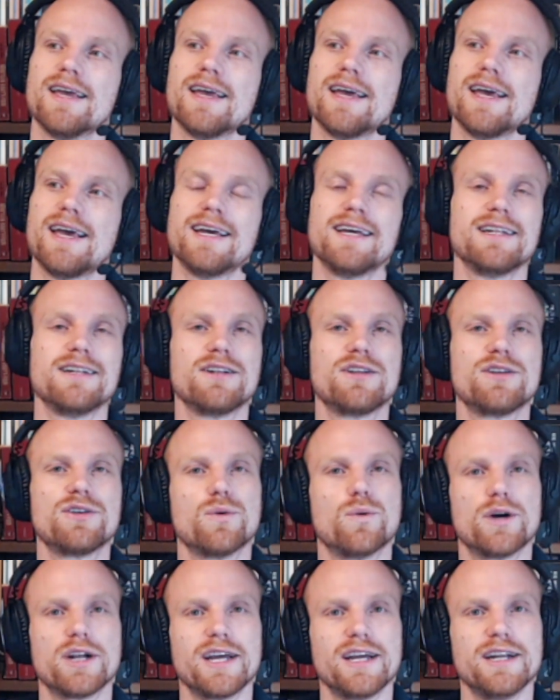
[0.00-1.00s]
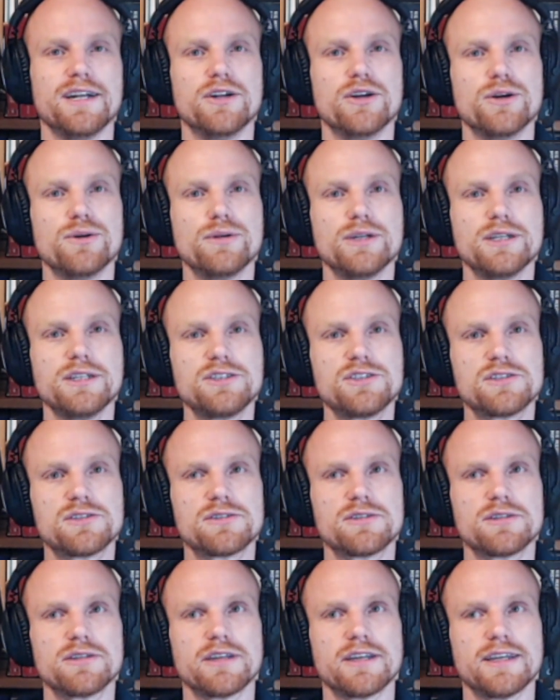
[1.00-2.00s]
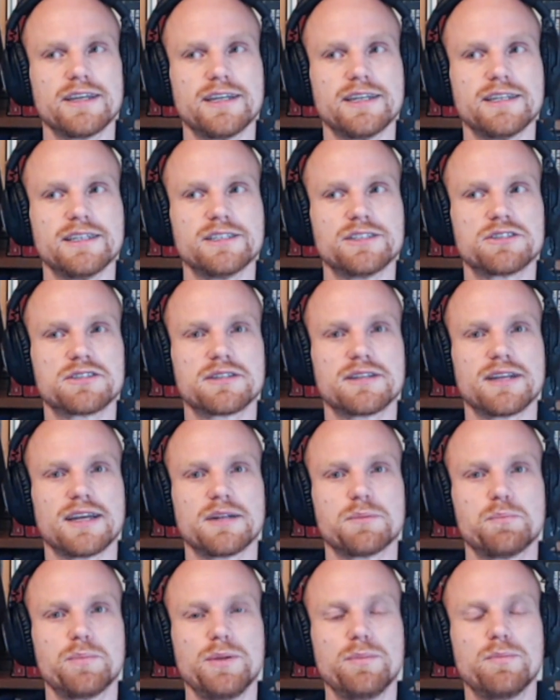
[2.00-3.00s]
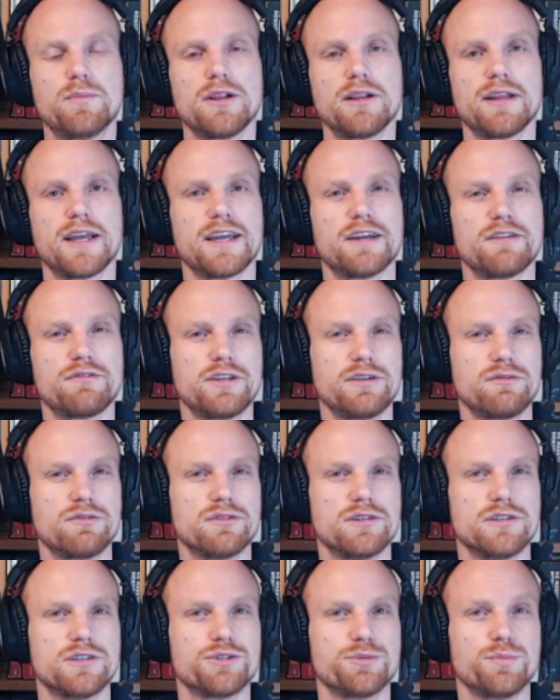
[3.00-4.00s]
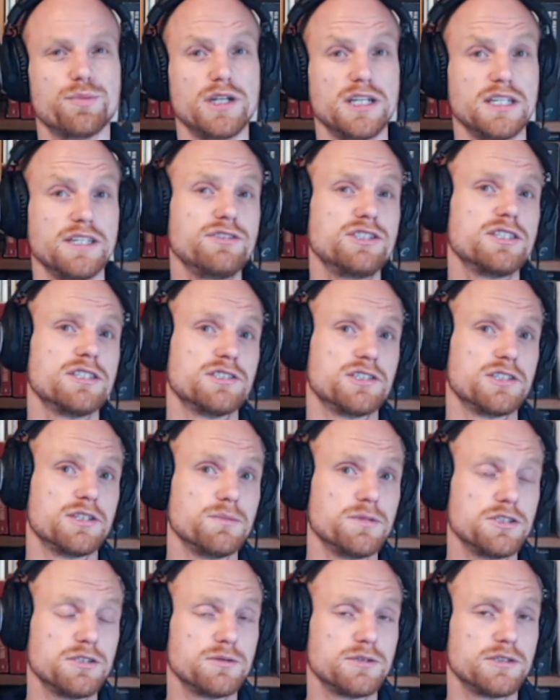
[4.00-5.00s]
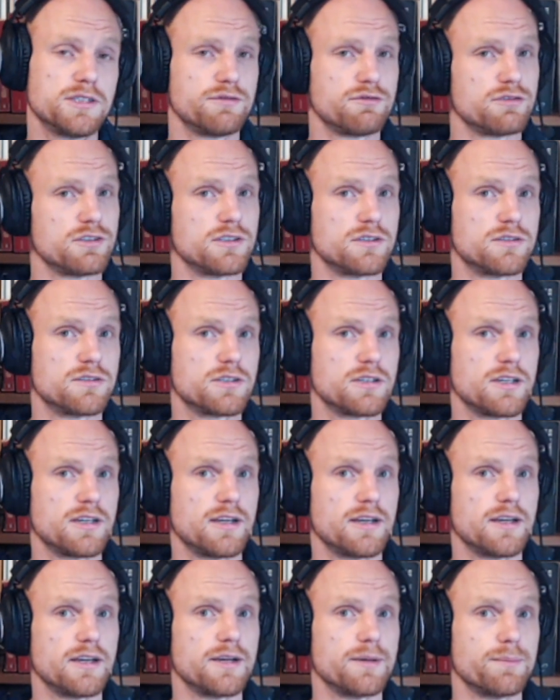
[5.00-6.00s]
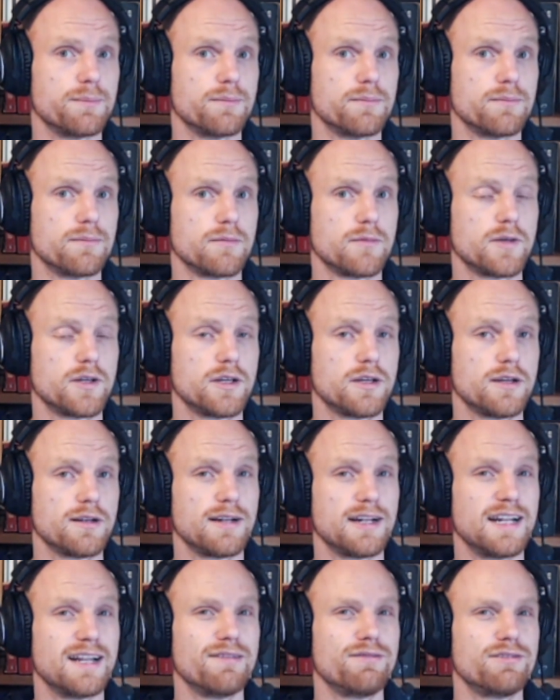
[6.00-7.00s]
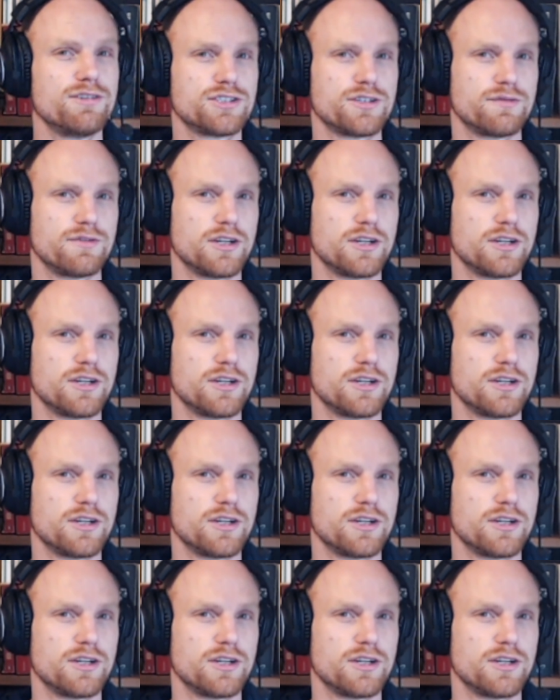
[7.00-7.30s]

And what I noticed is that people have different belief systems, different levels of